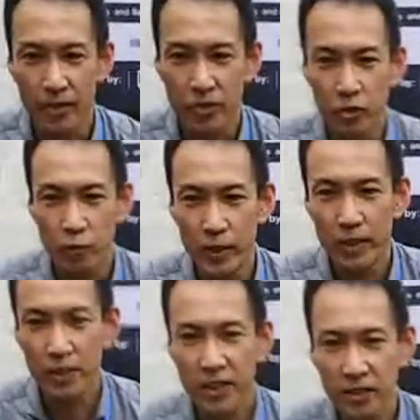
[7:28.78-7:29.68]
So we
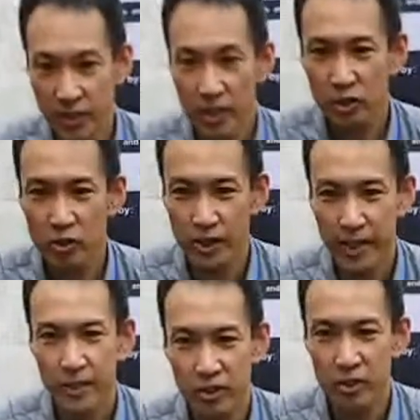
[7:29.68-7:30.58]
still need to
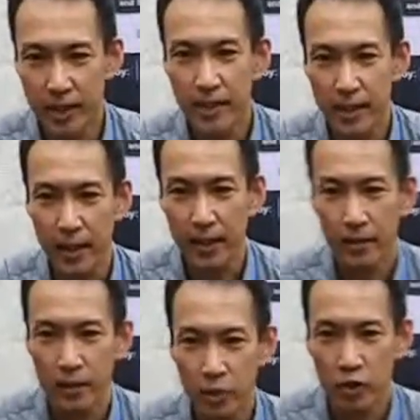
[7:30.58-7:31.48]
create new data
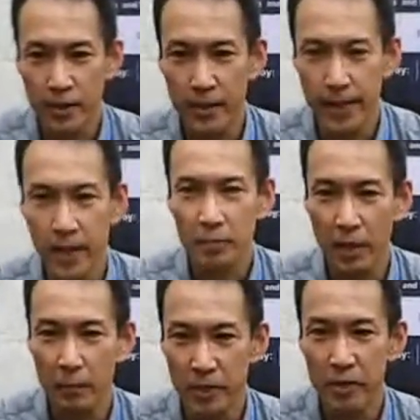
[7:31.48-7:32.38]
using
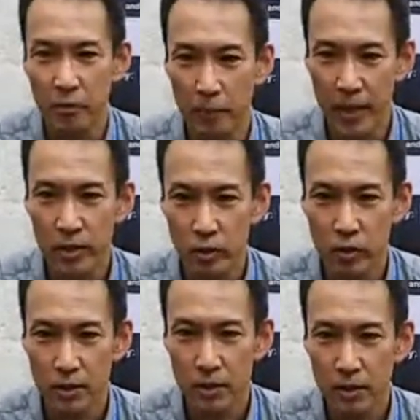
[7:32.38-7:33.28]
experimental
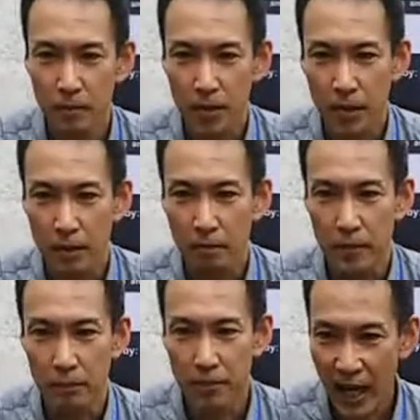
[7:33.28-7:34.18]
methods.
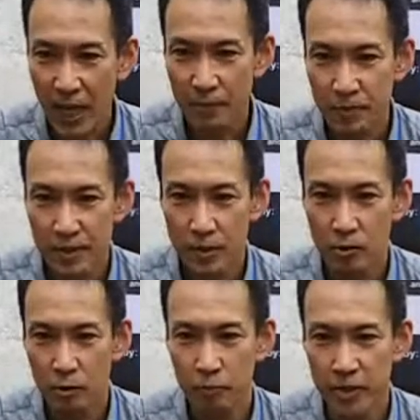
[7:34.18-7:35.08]
But perhaps
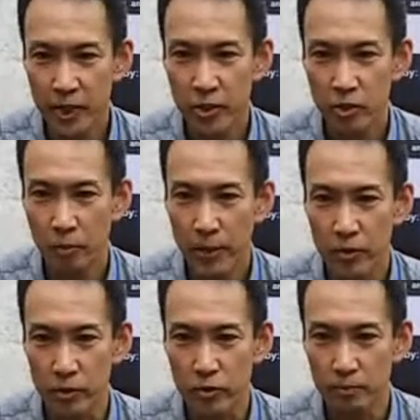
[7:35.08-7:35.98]
computational
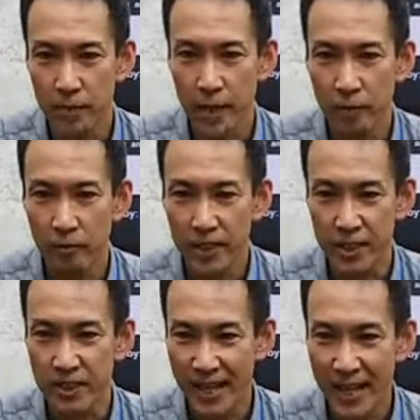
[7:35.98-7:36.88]
methods,
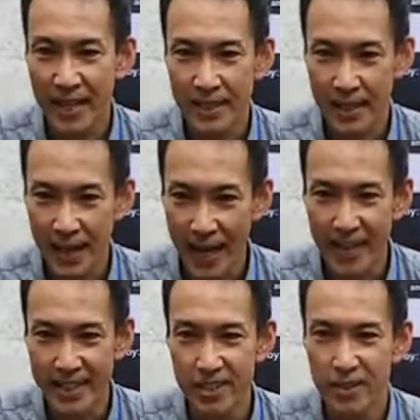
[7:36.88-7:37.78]
bioinformatics, can
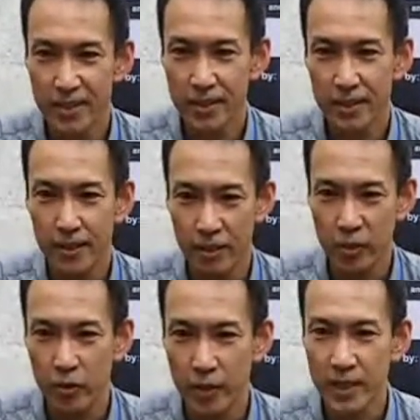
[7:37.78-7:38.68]
guide
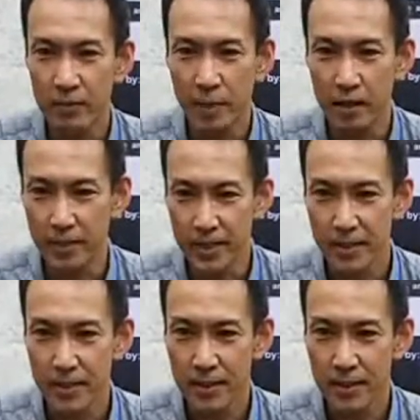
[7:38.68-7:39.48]
new experiments.